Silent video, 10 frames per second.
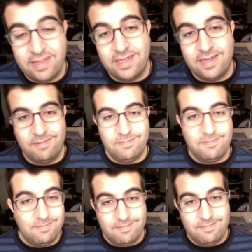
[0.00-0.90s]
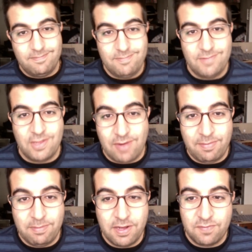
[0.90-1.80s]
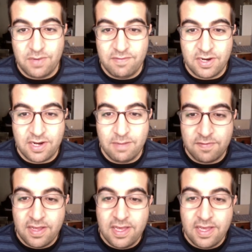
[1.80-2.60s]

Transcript: and then you grab the bus whenever it comes.